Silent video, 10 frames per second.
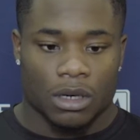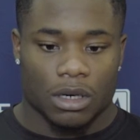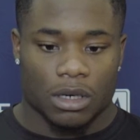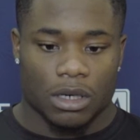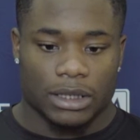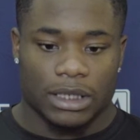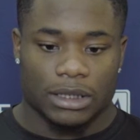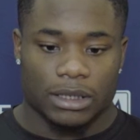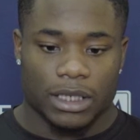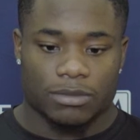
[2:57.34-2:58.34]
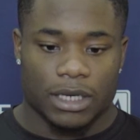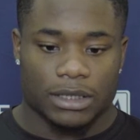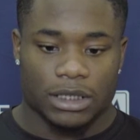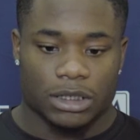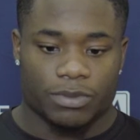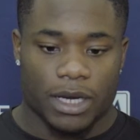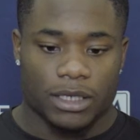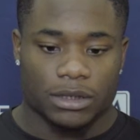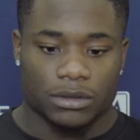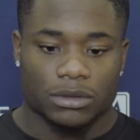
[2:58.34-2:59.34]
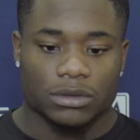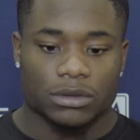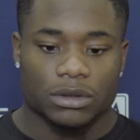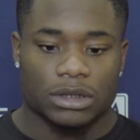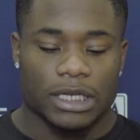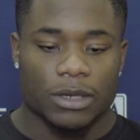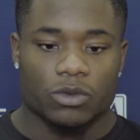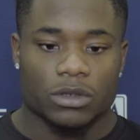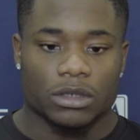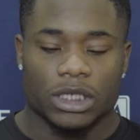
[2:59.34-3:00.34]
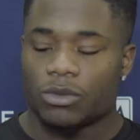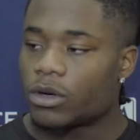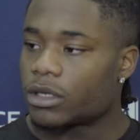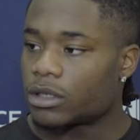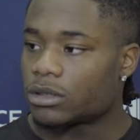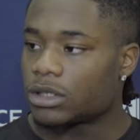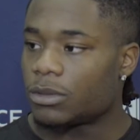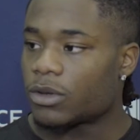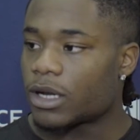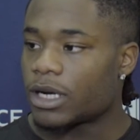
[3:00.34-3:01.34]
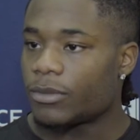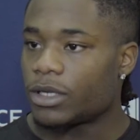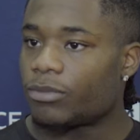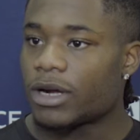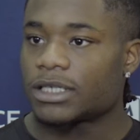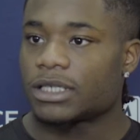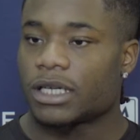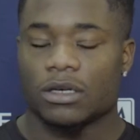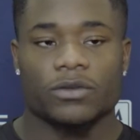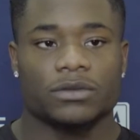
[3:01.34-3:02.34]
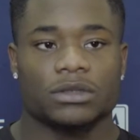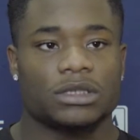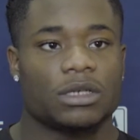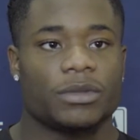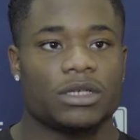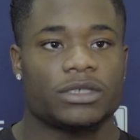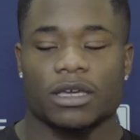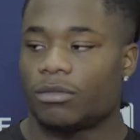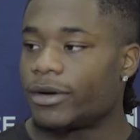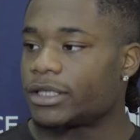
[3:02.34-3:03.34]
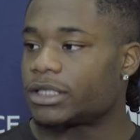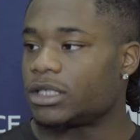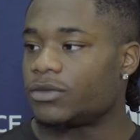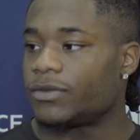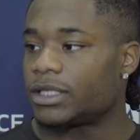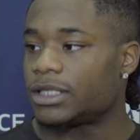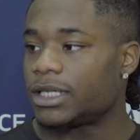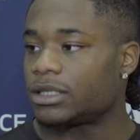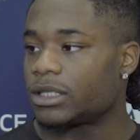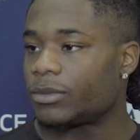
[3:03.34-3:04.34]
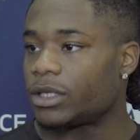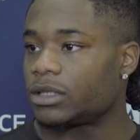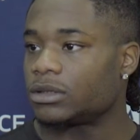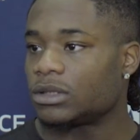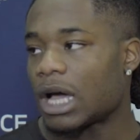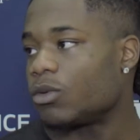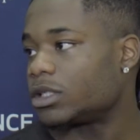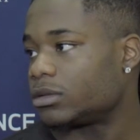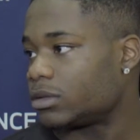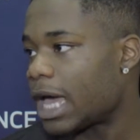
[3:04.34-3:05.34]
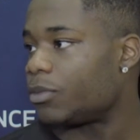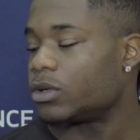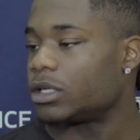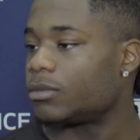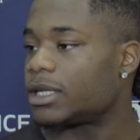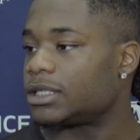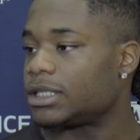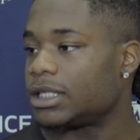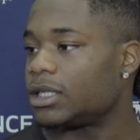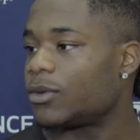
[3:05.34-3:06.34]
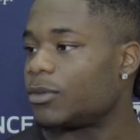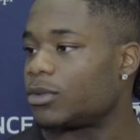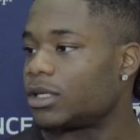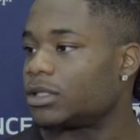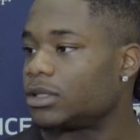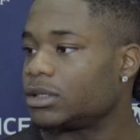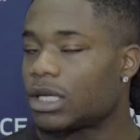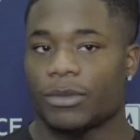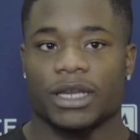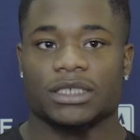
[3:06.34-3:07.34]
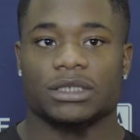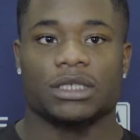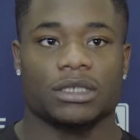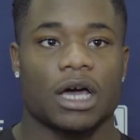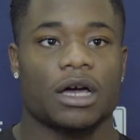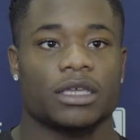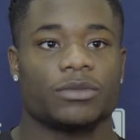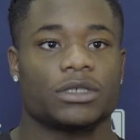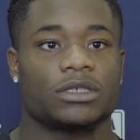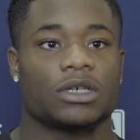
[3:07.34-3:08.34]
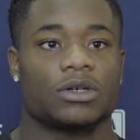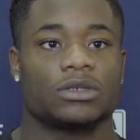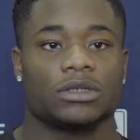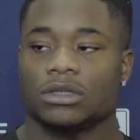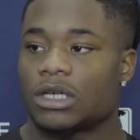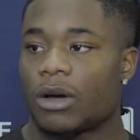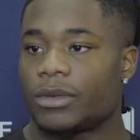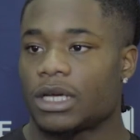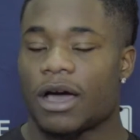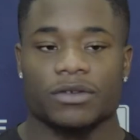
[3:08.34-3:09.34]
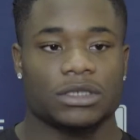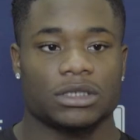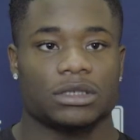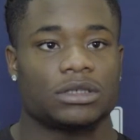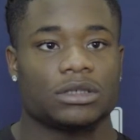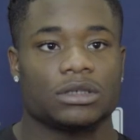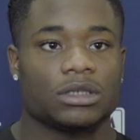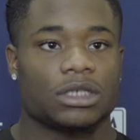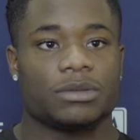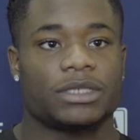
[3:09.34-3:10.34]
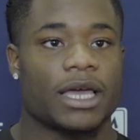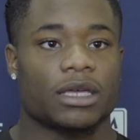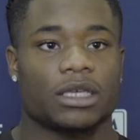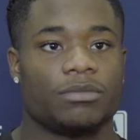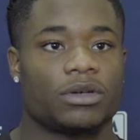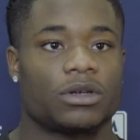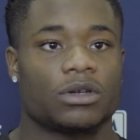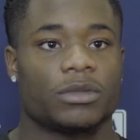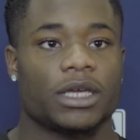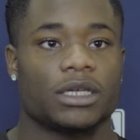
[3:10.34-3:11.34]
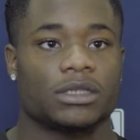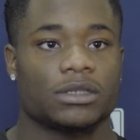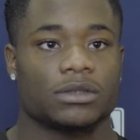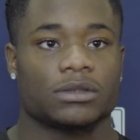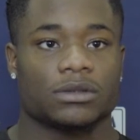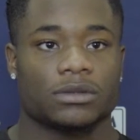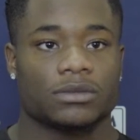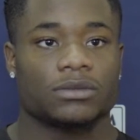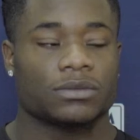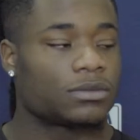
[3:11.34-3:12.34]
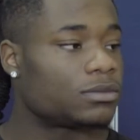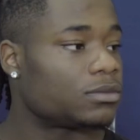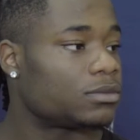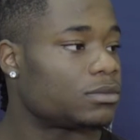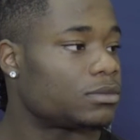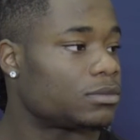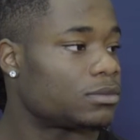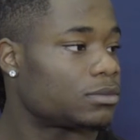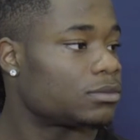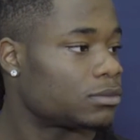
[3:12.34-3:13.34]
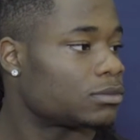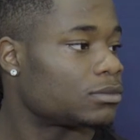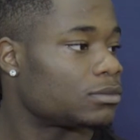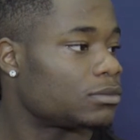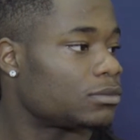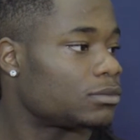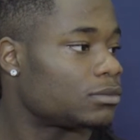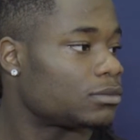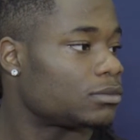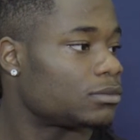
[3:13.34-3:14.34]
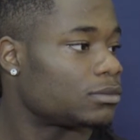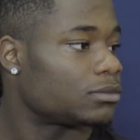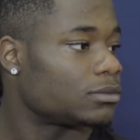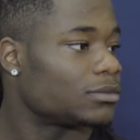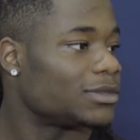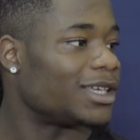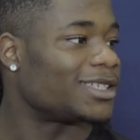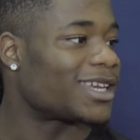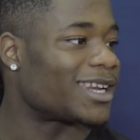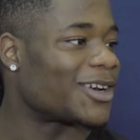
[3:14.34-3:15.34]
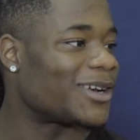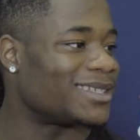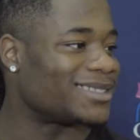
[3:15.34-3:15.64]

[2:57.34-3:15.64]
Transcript: Uh, I think the next mindset is probably the same one. Keep working, keep grinding. I the process ain't over. This don't mean you take a break just because you finish testing. I mean, I wasn't happy with none of my tests anyway, but I mean, that's just the dog in me. So, I mean, obviously, just keep stacking, keep building on them days you're from Texas. It's got to be pretty surreal to be with the Cowboys, right? Yeah, it's kind of crazy.